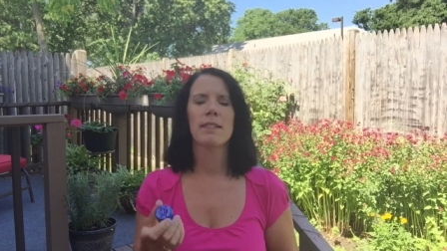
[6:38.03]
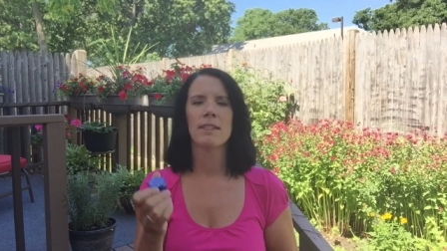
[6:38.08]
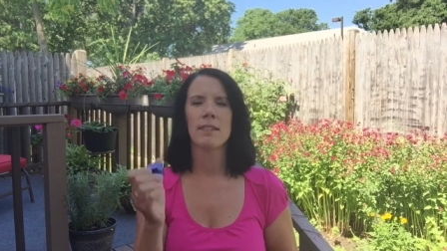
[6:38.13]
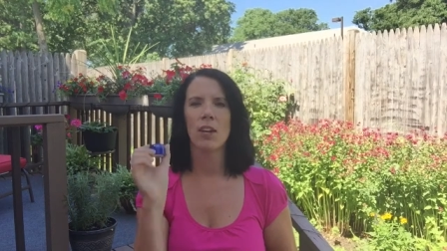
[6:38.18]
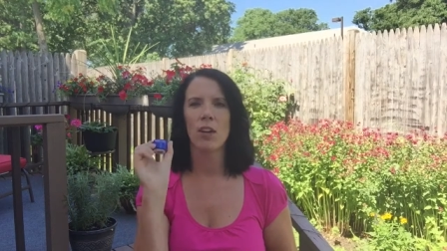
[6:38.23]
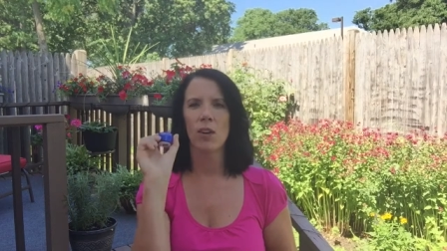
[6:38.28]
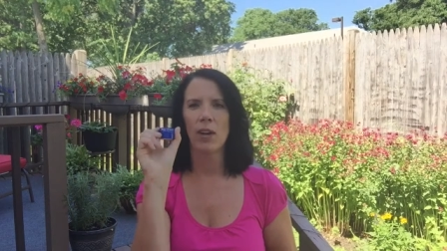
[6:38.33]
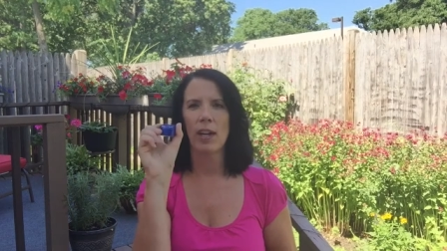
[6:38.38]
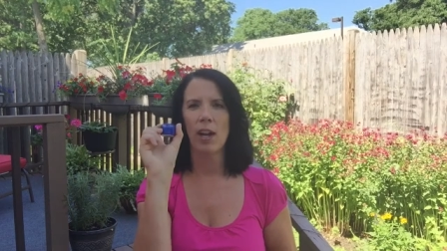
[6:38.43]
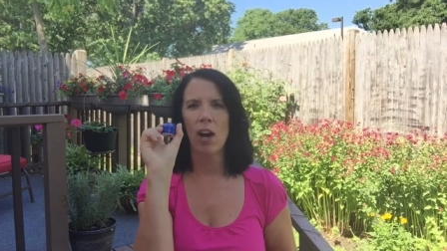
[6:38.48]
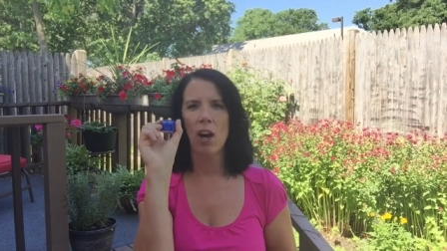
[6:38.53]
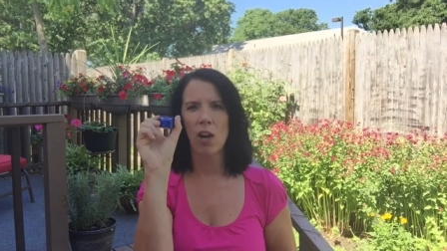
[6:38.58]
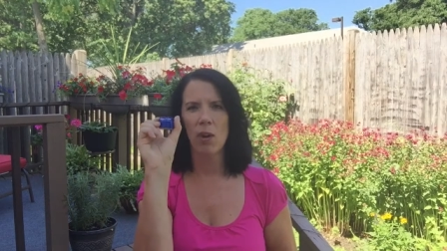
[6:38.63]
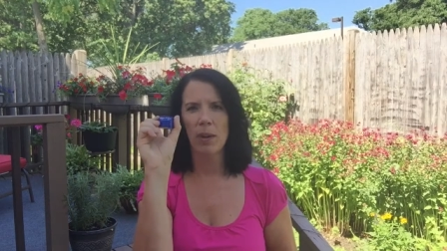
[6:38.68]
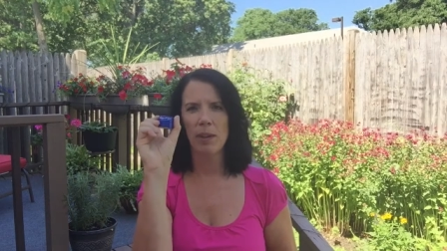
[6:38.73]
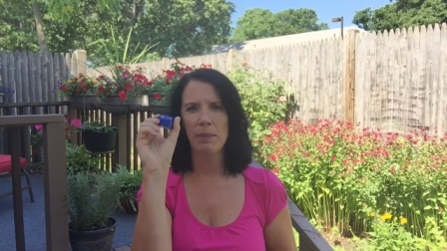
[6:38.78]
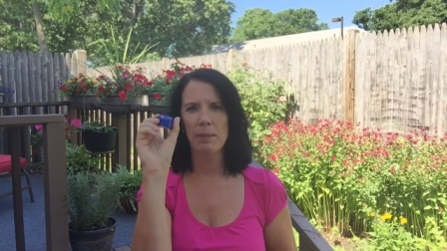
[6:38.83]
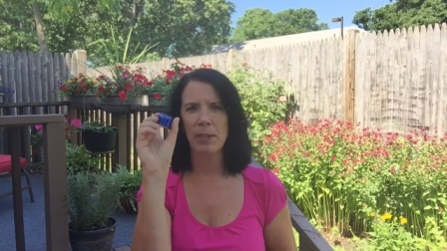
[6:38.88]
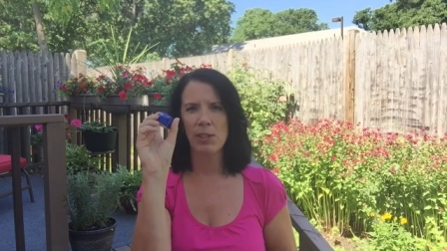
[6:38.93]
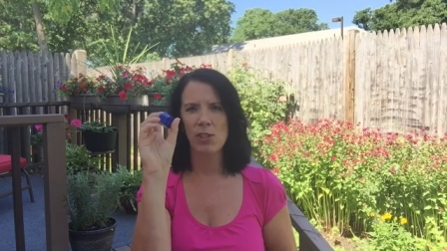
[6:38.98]
So I
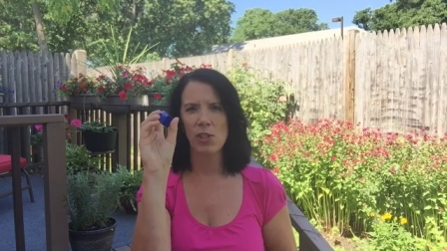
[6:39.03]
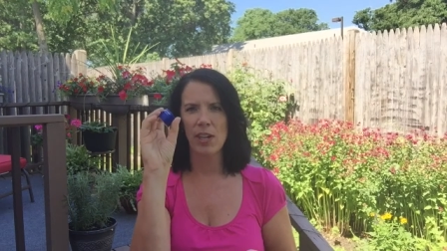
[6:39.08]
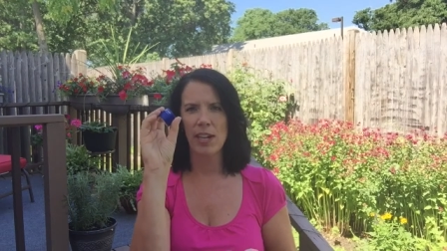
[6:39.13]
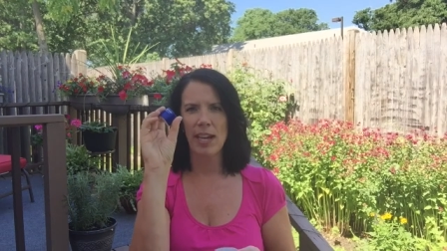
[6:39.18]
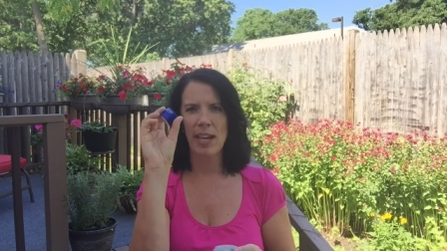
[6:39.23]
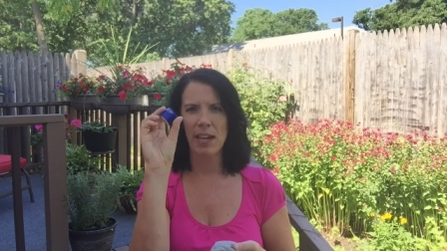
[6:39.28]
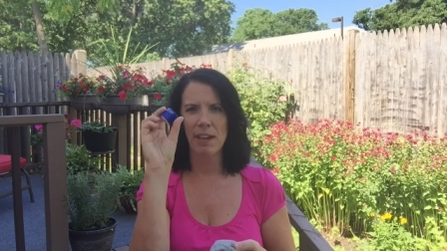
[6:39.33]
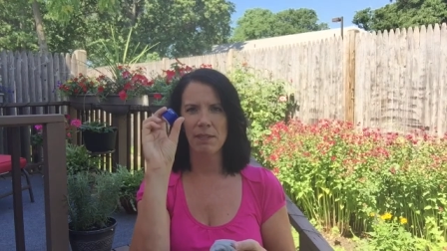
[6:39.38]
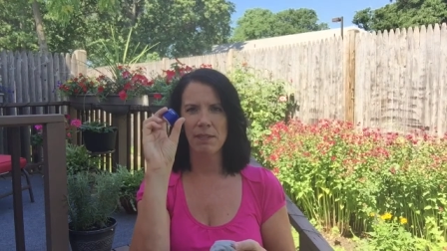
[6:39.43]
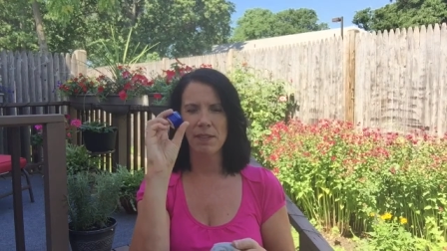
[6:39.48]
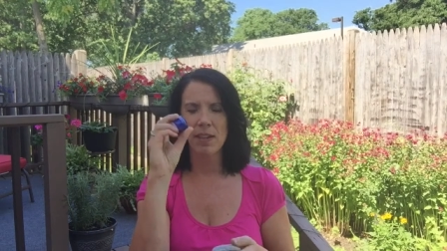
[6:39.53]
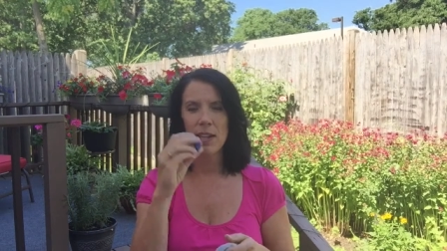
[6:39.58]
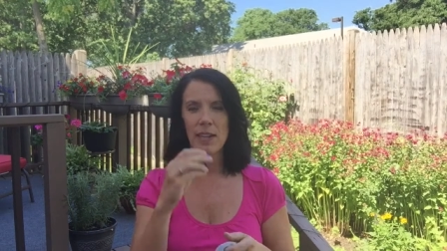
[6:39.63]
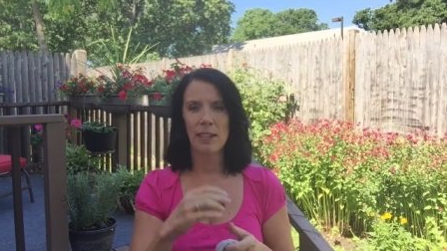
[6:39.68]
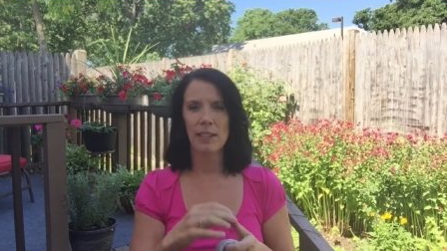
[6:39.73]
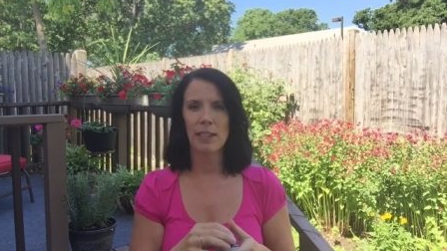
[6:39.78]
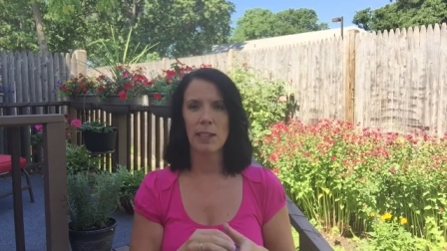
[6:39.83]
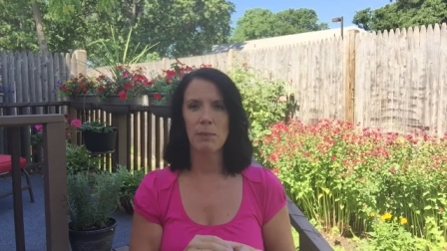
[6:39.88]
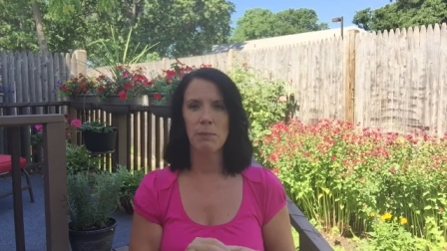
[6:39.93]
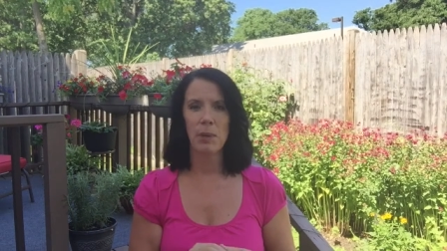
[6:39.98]
always make sure I have
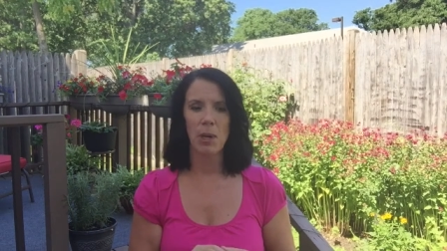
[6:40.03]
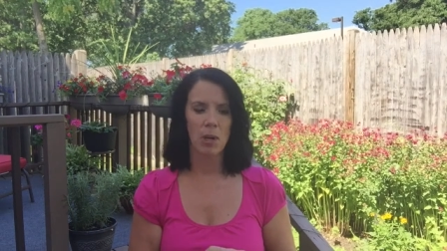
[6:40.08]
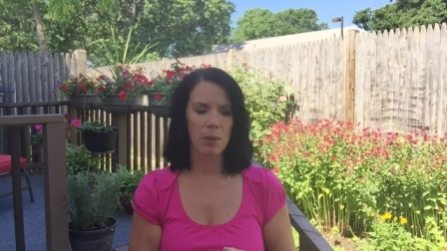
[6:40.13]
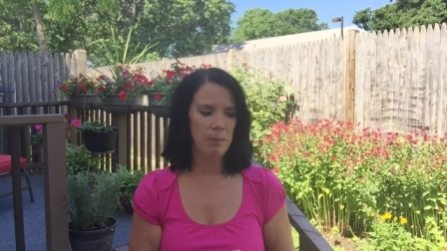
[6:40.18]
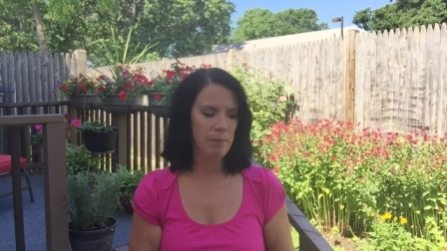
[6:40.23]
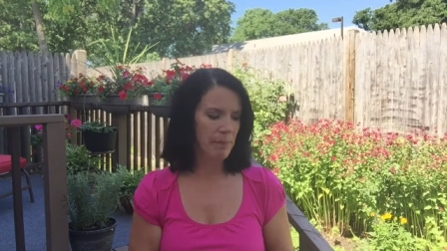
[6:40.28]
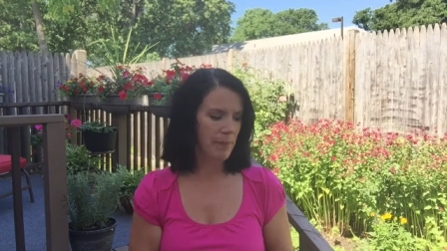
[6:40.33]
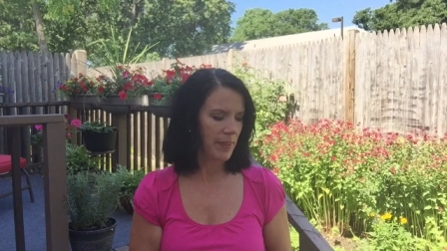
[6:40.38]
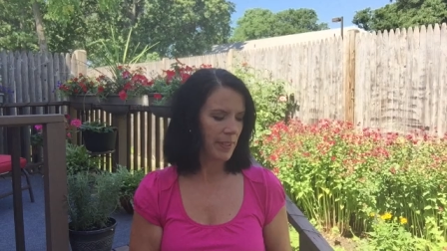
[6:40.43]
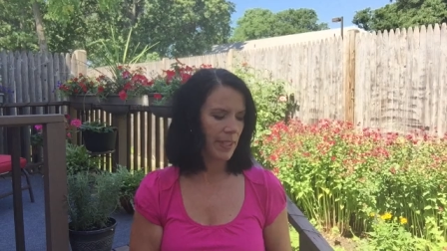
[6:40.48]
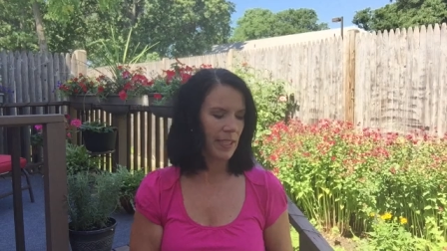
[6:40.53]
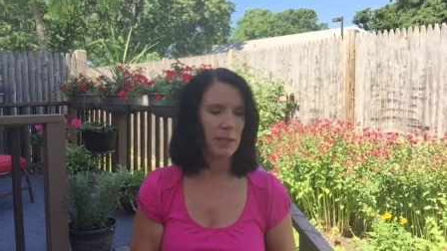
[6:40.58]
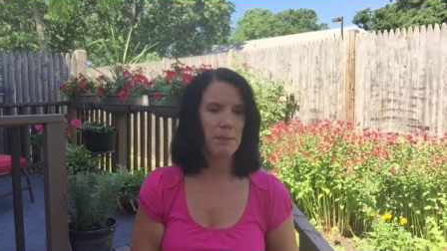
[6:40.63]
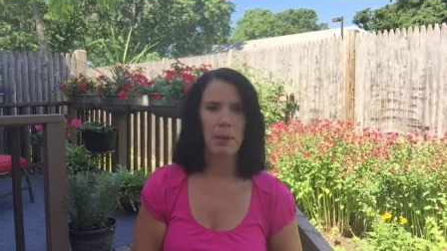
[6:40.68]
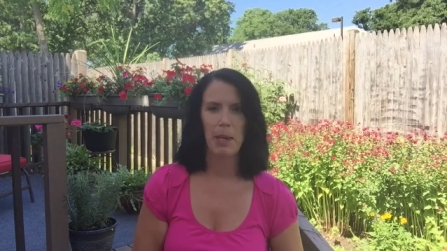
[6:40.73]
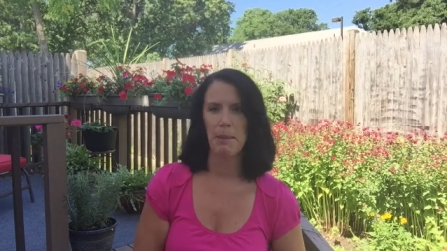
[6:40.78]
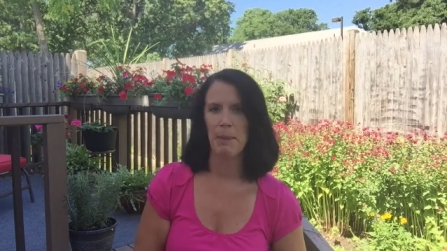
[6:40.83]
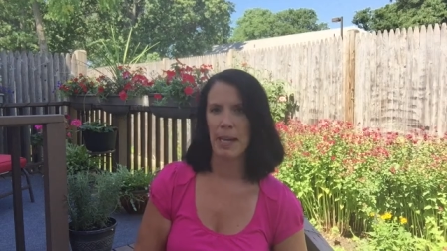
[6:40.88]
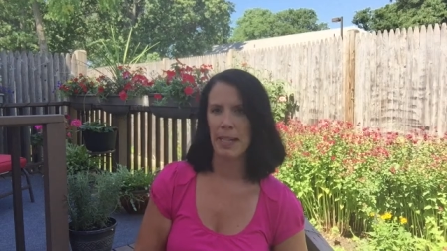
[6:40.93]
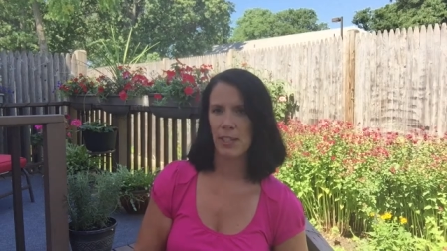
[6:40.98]
lip balm in
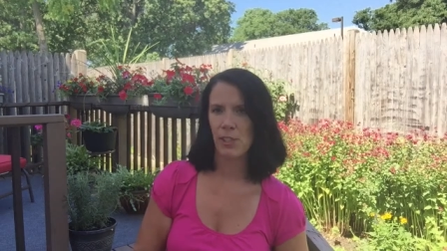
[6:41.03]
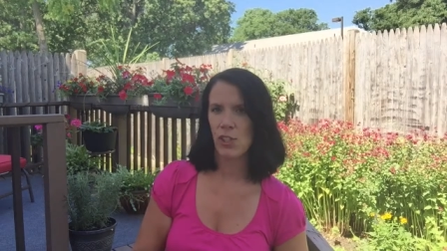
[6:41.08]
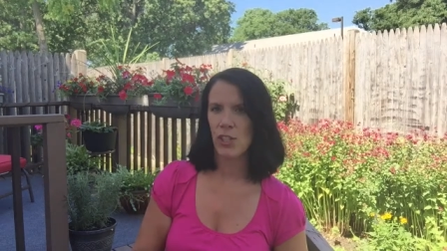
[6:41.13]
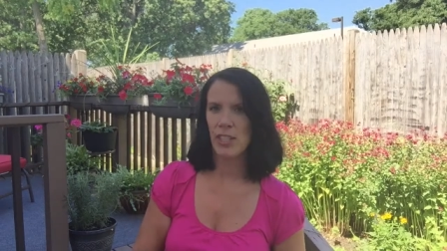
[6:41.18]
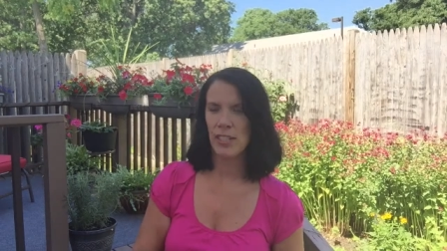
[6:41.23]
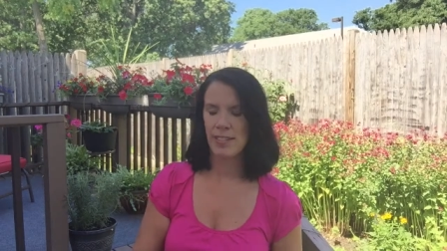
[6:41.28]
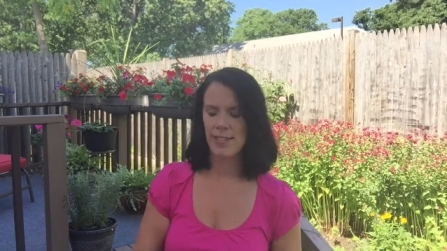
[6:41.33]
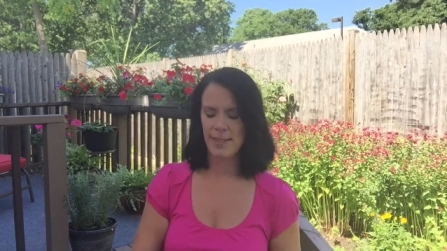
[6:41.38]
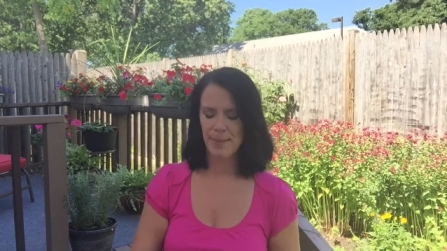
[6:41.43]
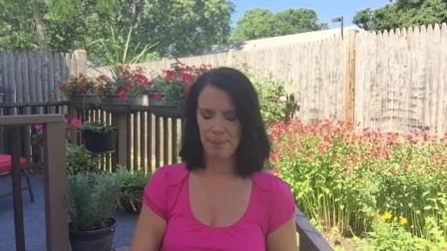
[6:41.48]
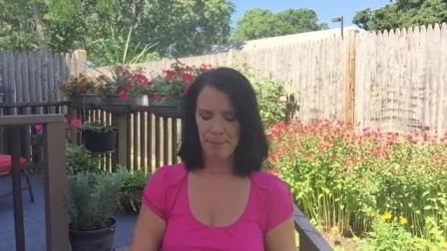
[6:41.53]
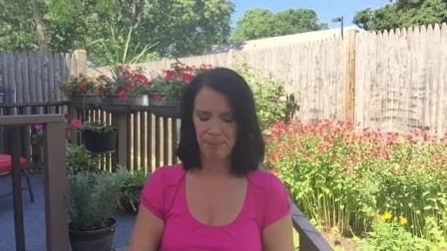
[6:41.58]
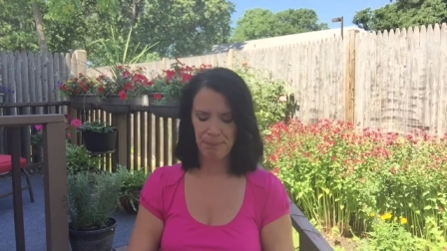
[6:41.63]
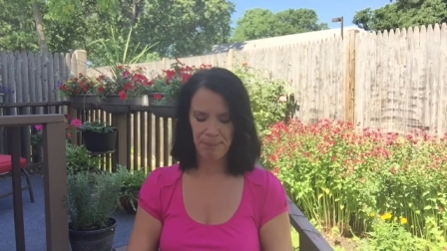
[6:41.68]
my bag of tricks.